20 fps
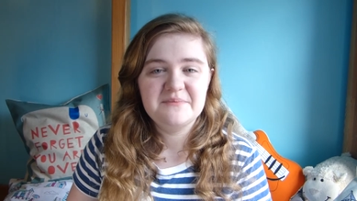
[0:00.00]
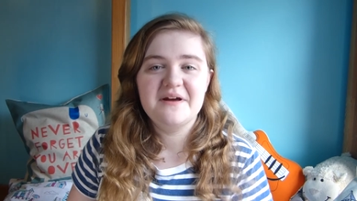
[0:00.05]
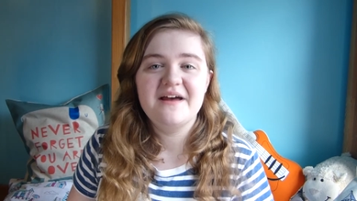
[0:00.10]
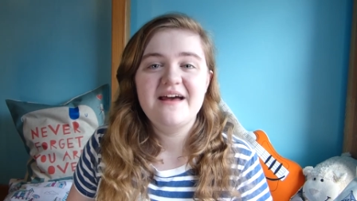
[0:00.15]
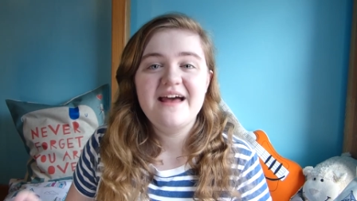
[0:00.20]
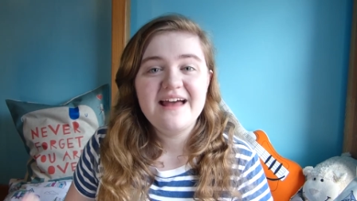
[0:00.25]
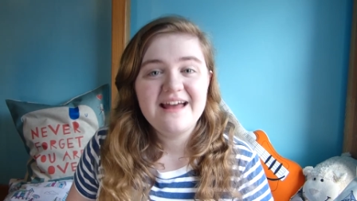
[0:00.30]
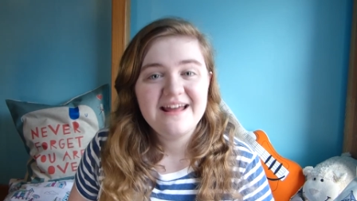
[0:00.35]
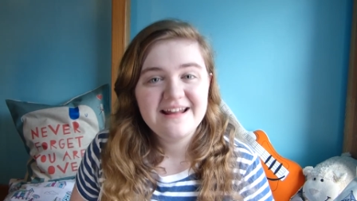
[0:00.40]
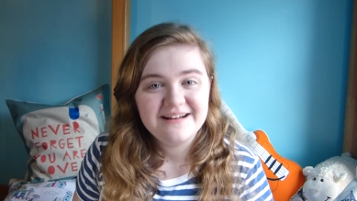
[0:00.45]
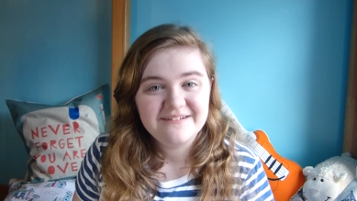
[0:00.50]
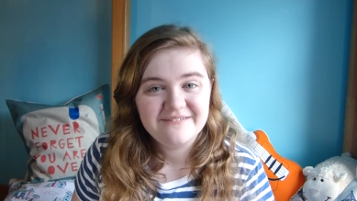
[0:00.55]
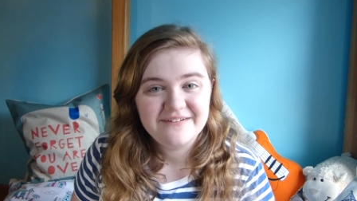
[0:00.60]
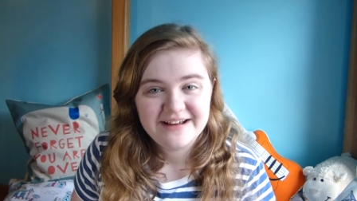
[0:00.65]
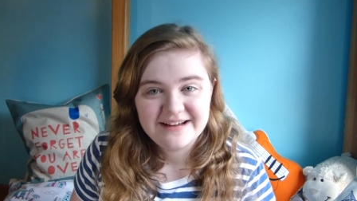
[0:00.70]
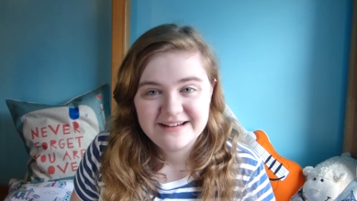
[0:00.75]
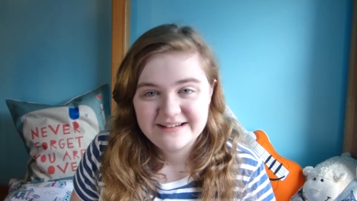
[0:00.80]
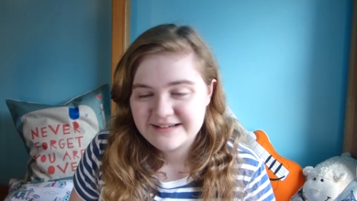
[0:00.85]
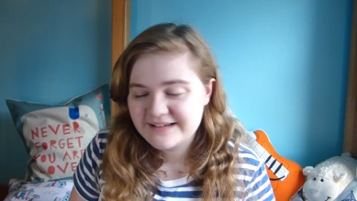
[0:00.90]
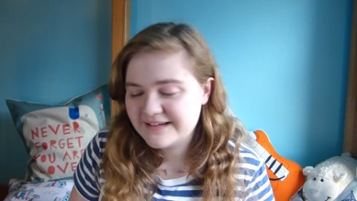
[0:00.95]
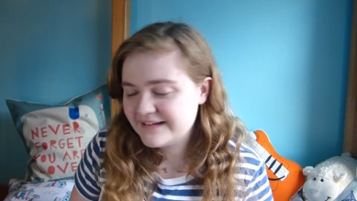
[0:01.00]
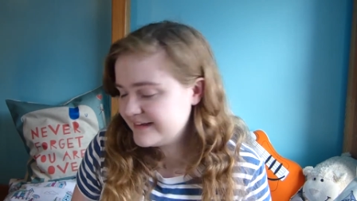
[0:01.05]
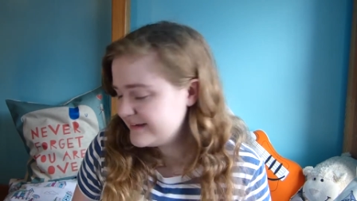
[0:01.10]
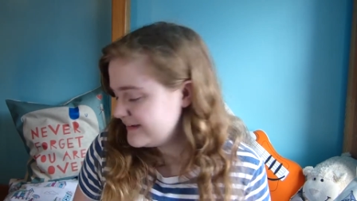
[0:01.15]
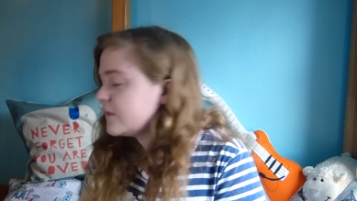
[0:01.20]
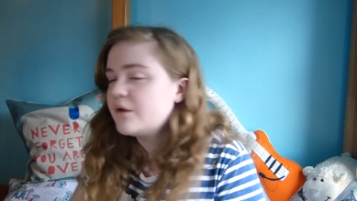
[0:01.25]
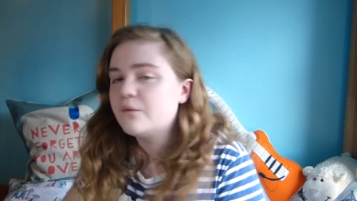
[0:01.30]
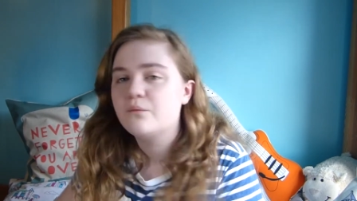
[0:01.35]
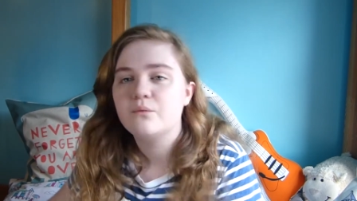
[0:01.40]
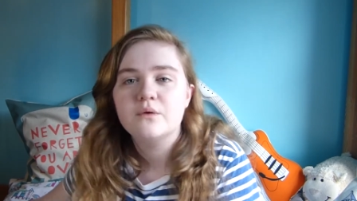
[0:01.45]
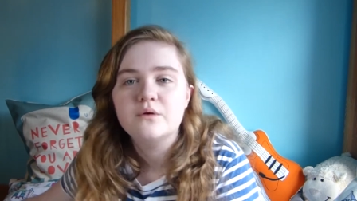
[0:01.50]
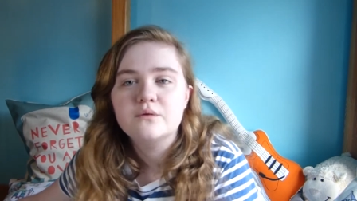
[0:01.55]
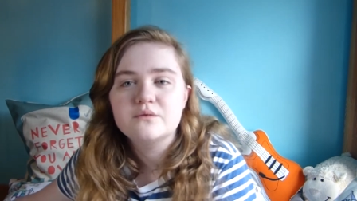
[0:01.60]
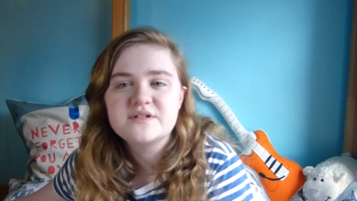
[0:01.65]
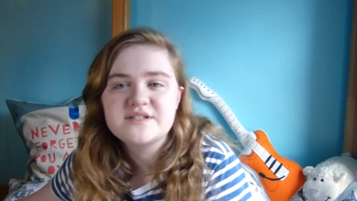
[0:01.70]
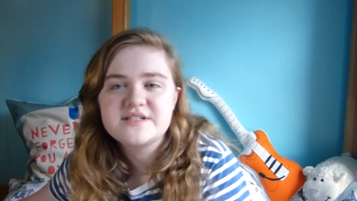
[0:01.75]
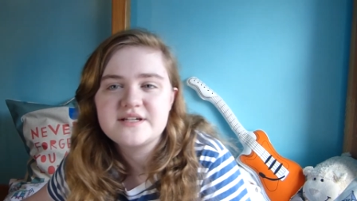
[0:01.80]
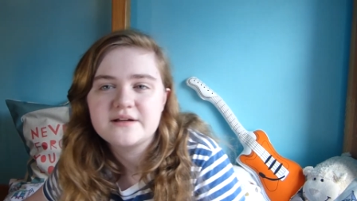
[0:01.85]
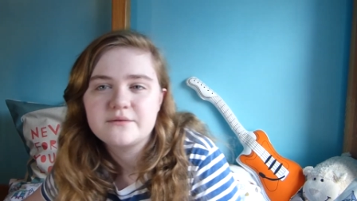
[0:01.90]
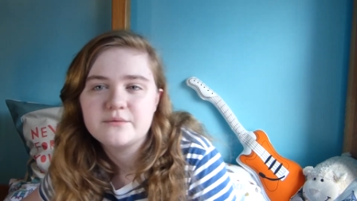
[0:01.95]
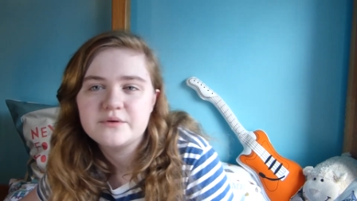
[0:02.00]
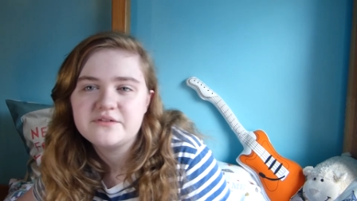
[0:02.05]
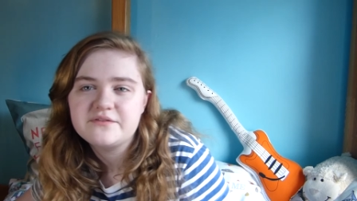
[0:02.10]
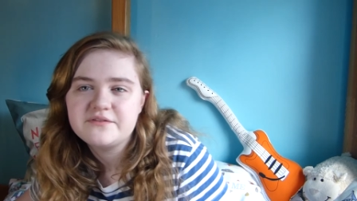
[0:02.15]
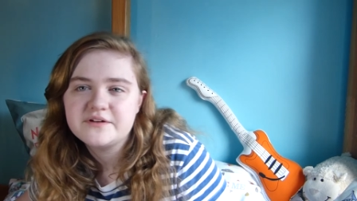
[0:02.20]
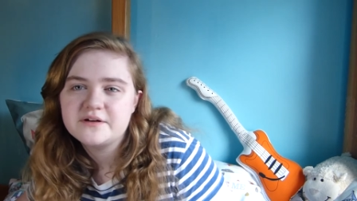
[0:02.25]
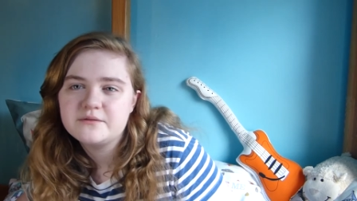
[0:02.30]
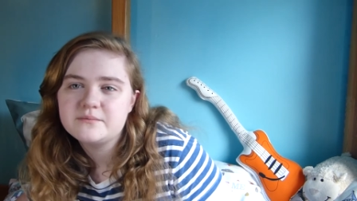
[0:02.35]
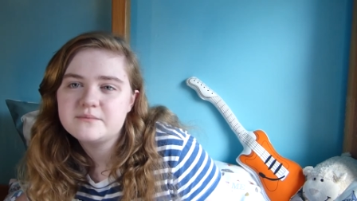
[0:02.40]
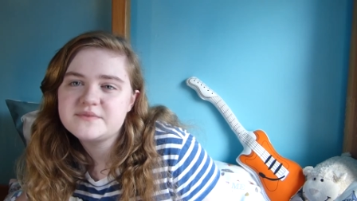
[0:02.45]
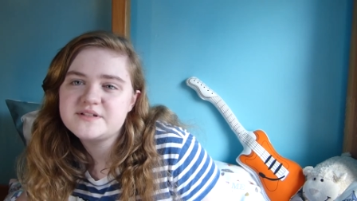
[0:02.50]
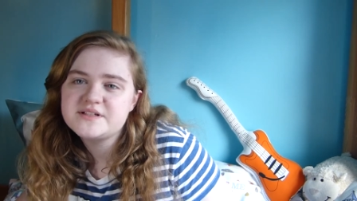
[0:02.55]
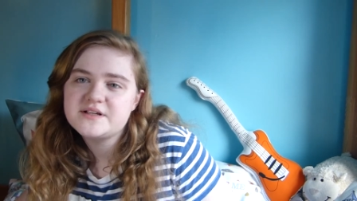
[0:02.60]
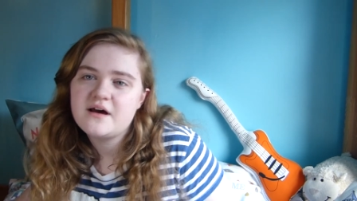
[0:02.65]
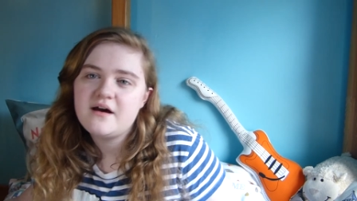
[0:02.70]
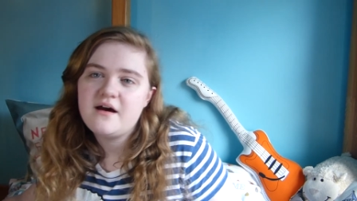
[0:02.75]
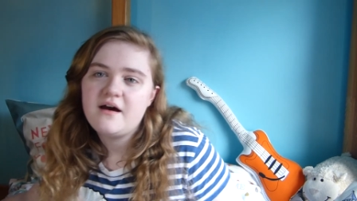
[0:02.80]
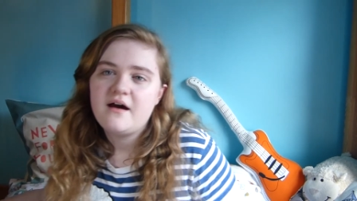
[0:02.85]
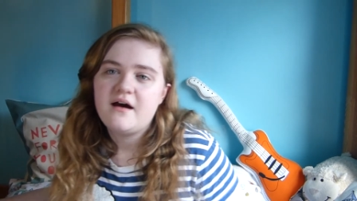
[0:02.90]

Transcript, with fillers: But anyway, we'll stick with films.